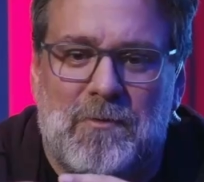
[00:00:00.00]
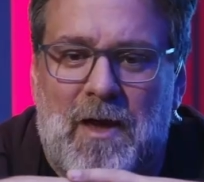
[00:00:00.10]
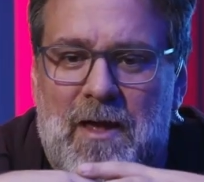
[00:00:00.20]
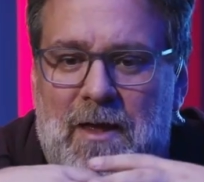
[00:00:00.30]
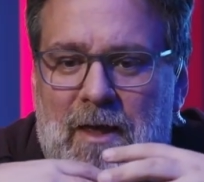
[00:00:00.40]

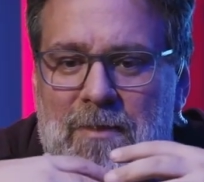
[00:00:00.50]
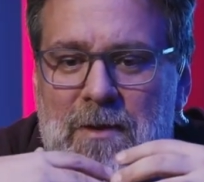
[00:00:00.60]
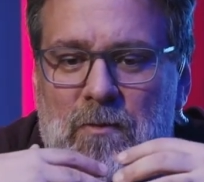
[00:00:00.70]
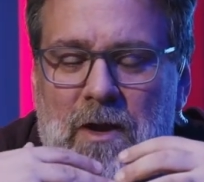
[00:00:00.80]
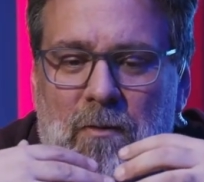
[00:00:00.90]
I
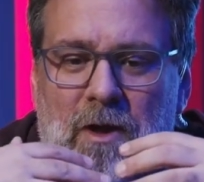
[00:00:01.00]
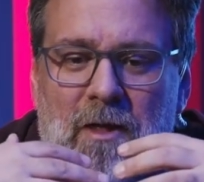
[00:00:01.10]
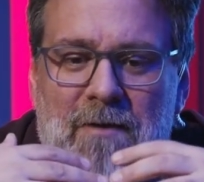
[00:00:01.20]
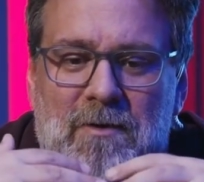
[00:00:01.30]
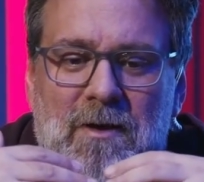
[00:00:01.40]
think we all
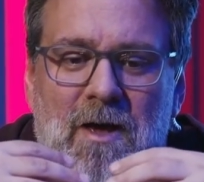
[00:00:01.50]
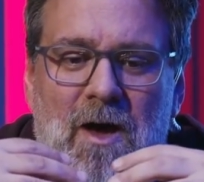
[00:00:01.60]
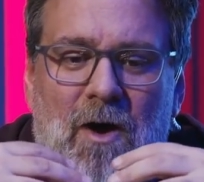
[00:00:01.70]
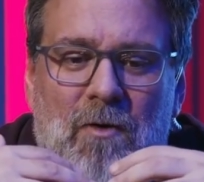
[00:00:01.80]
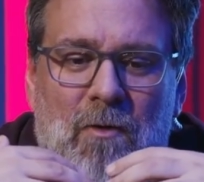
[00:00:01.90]
have
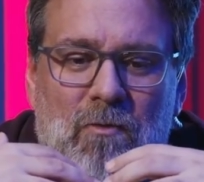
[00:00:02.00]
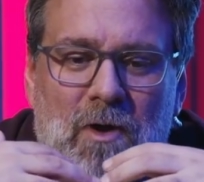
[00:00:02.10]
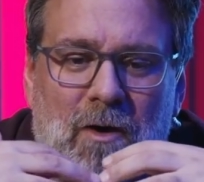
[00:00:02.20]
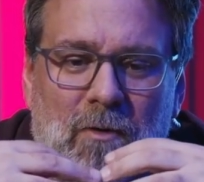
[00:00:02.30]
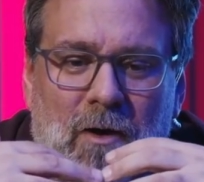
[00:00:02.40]

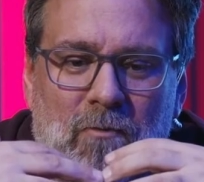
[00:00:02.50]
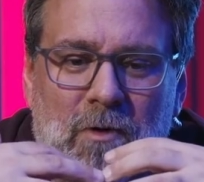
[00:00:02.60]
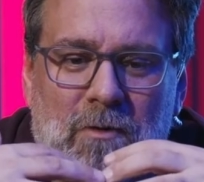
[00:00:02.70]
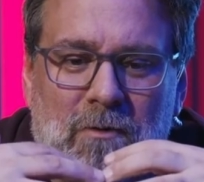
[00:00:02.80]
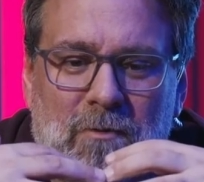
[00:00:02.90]
a
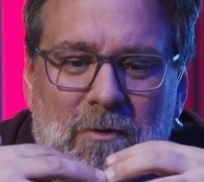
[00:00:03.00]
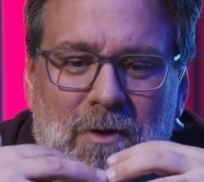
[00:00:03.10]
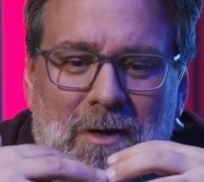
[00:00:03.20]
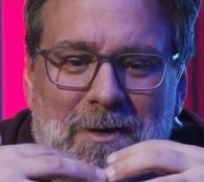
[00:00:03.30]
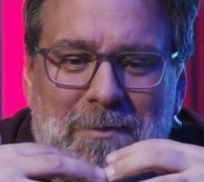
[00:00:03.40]
real
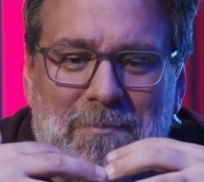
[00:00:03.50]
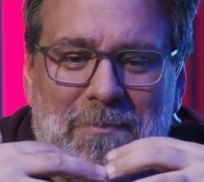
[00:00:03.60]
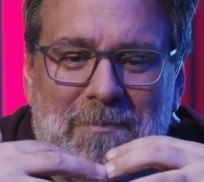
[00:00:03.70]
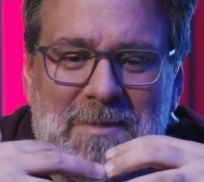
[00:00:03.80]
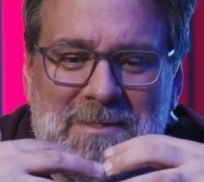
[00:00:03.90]

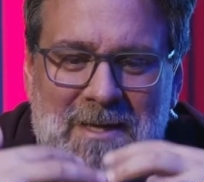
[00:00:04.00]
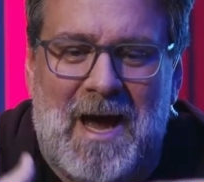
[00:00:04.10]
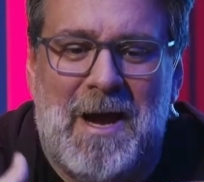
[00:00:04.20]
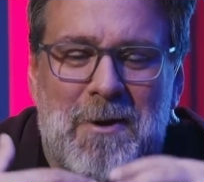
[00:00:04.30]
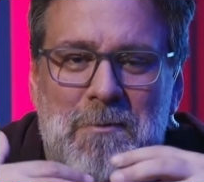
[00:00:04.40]

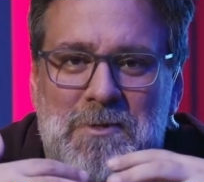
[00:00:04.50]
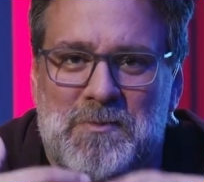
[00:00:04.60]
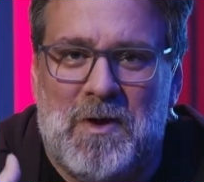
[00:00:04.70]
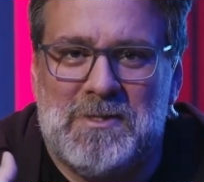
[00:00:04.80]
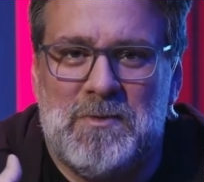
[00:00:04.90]
desire and
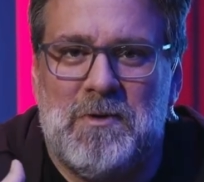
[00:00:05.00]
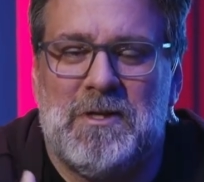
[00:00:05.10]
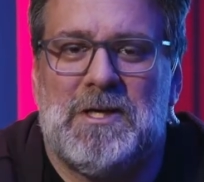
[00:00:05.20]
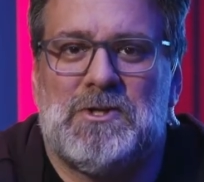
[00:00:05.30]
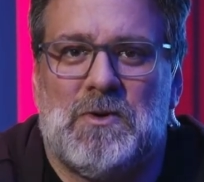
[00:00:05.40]

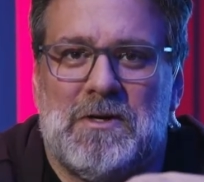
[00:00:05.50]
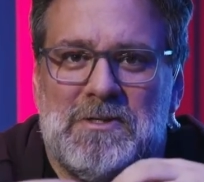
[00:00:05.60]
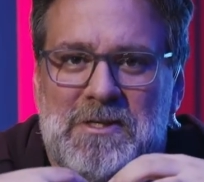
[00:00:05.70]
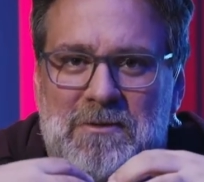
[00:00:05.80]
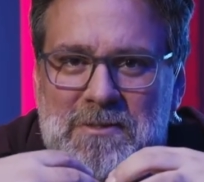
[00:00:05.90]
responsibility
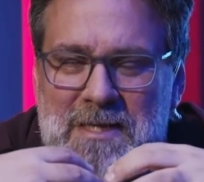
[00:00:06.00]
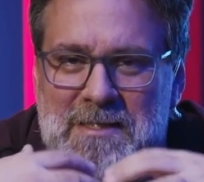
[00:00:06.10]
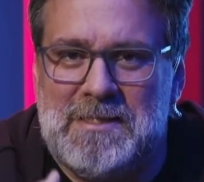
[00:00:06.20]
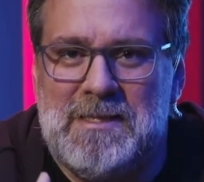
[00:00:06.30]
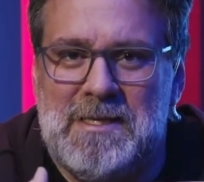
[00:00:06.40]
towards
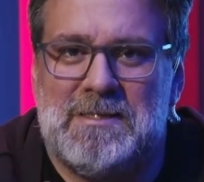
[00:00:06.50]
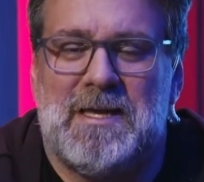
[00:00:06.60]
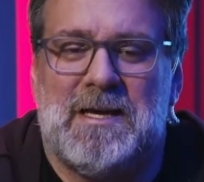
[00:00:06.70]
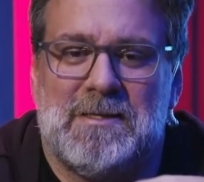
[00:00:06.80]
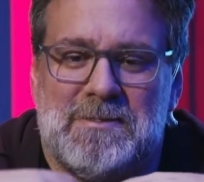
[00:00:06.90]
testing these
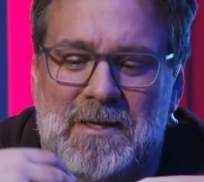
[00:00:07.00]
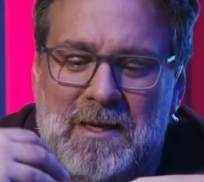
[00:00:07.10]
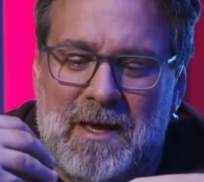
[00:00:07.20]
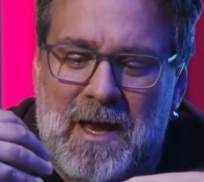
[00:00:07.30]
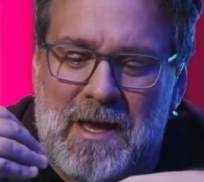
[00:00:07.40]
things
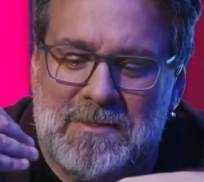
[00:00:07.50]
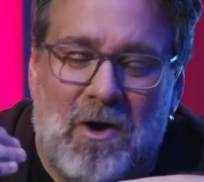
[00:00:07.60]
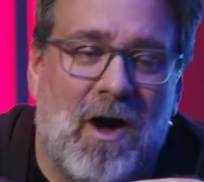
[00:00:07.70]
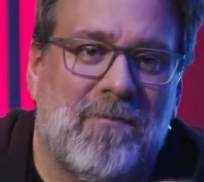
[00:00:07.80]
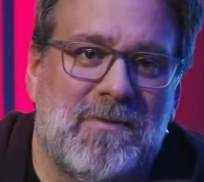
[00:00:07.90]
as
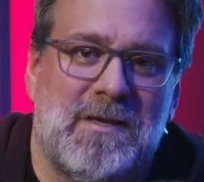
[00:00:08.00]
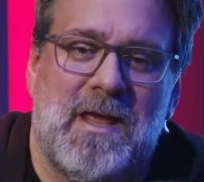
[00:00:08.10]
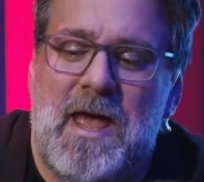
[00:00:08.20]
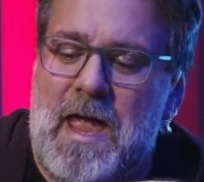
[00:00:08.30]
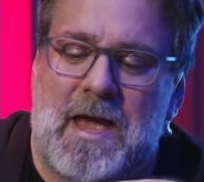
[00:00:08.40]
often
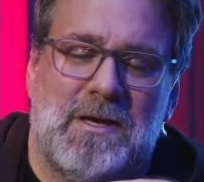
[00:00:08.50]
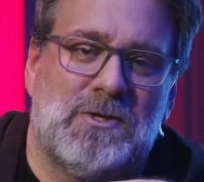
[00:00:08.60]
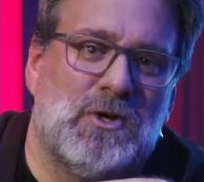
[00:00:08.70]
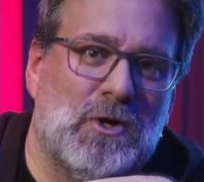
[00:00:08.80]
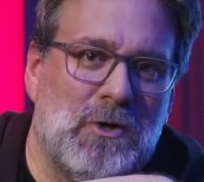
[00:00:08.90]
and
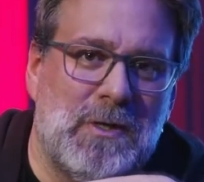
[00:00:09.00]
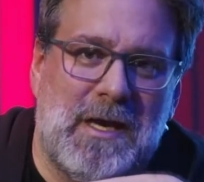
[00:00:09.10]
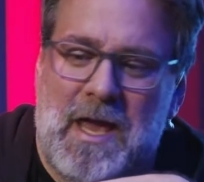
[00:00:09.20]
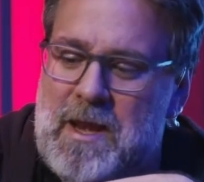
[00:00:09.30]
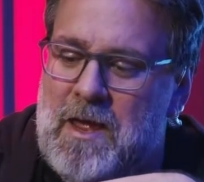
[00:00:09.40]
as
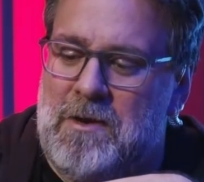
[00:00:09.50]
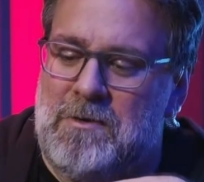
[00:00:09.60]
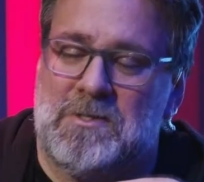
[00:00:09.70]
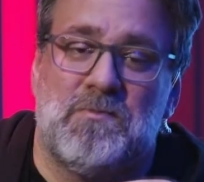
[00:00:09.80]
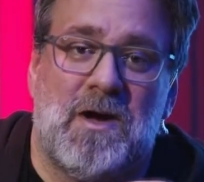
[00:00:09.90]
early and
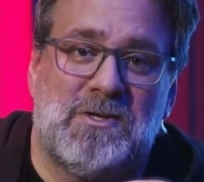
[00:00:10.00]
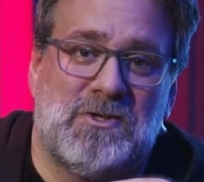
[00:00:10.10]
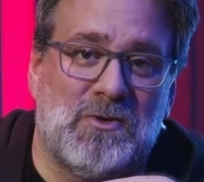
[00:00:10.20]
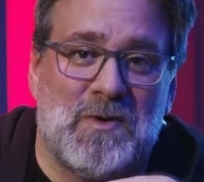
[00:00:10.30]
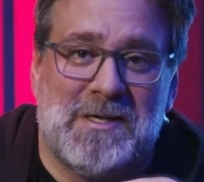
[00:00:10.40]
under as much
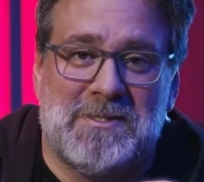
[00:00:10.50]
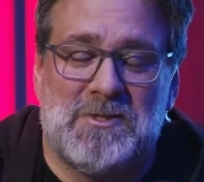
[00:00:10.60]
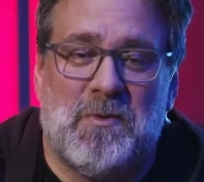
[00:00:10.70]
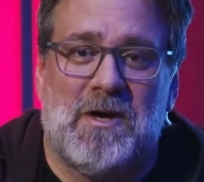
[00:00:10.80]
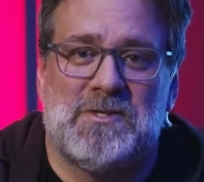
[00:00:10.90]
duress as
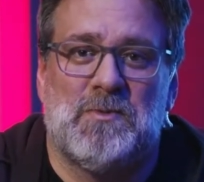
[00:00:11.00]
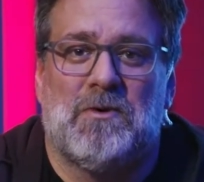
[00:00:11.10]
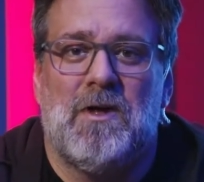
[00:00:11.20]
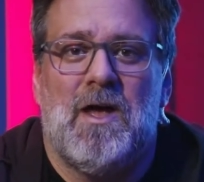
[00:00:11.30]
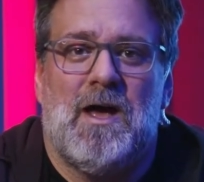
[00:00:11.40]

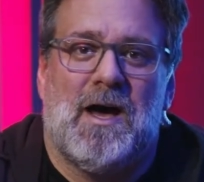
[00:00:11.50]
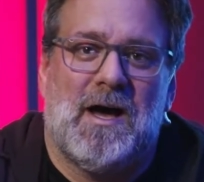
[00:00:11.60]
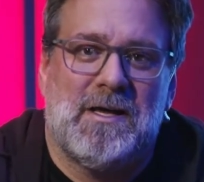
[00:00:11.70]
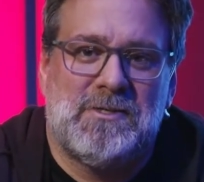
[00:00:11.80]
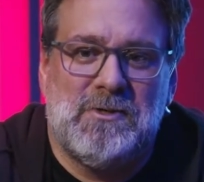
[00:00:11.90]
possible
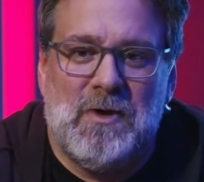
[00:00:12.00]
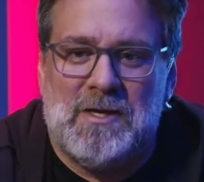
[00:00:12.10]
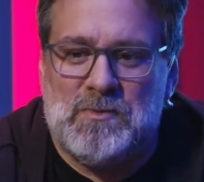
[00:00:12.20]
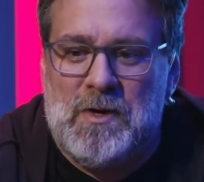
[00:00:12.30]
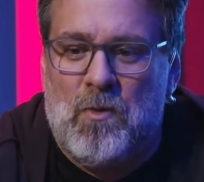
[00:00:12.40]

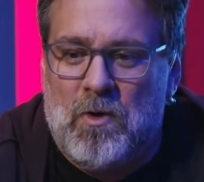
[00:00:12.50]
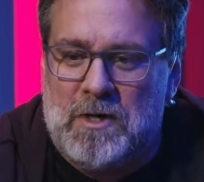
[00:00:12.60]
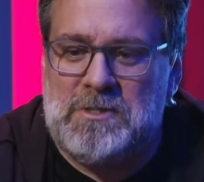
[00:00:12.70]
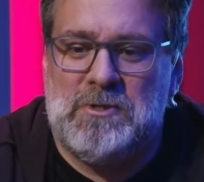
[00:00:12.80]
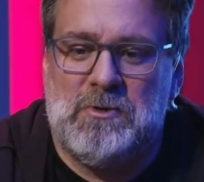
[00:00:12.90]
as we
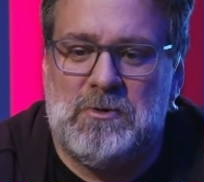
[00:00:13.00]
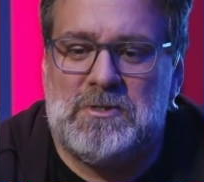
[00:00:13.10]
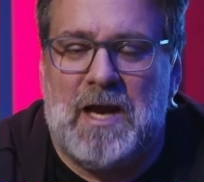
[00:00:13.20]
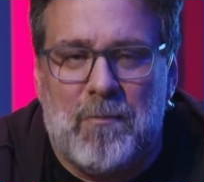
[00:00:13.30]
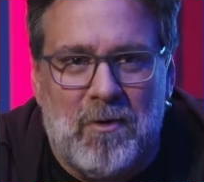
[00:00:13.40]
work to
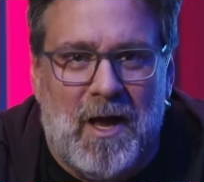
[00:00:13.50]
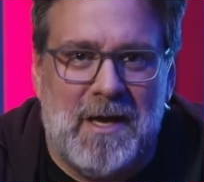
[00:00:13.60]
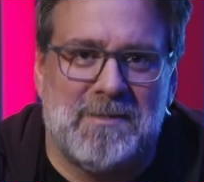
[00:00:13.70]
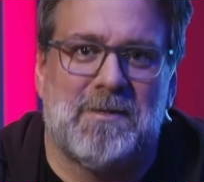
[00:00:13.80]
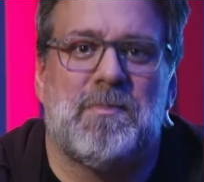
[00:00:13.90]

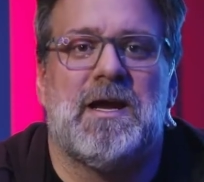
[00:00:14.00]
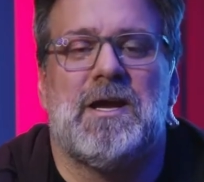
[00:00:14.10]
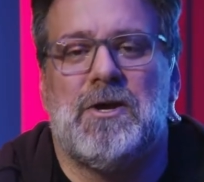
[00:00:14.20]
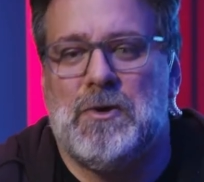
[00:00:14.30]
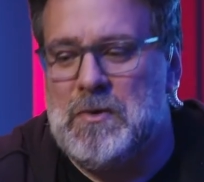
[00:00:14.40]
stabilize the
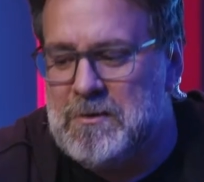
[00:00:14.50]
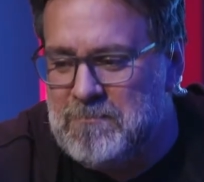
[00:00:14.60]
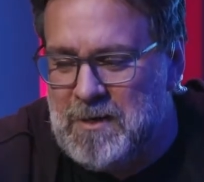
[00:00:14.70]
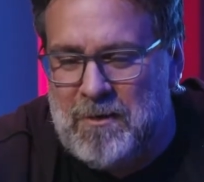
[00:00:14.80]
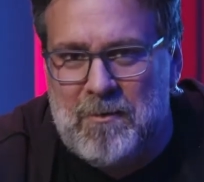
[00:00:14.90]
PU
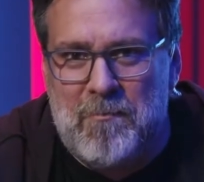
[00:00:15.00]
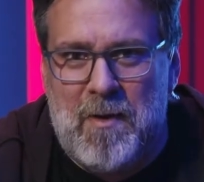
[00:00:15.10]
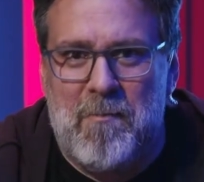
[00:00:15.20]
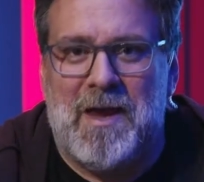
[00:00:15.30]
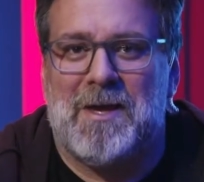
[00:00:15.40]

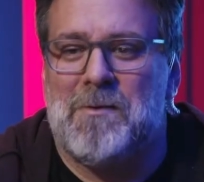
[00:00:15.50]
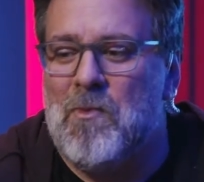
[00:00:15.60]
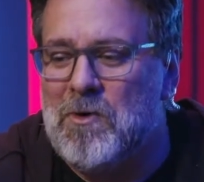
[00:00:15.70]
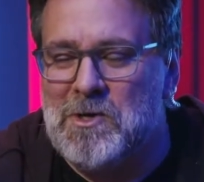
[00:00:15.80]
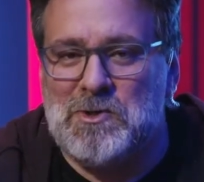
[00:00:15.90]
and make it a
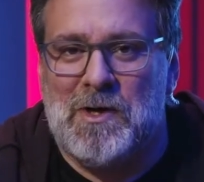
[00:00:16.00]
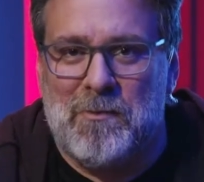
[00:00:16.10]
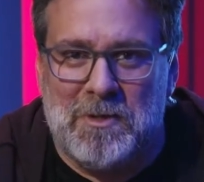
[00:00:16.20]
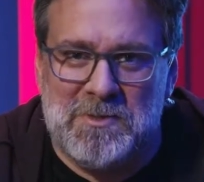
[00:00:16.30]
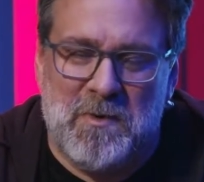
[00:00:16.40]
more
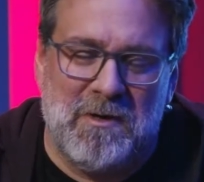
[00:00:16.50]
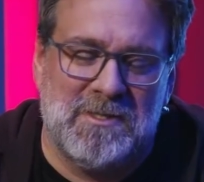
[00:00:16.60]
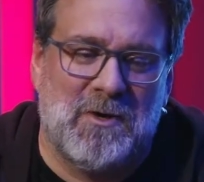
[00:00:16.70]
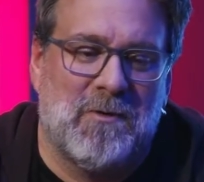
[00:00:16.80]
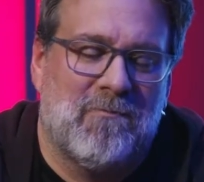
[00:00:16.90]
enjoyable
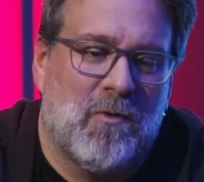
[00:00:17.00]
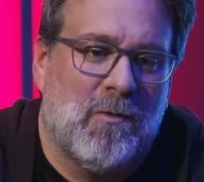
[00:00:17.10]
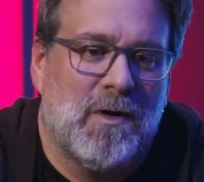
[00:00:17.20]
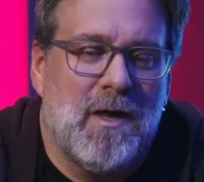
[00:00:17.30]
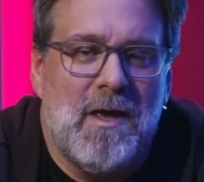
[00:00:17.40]
experience going forward.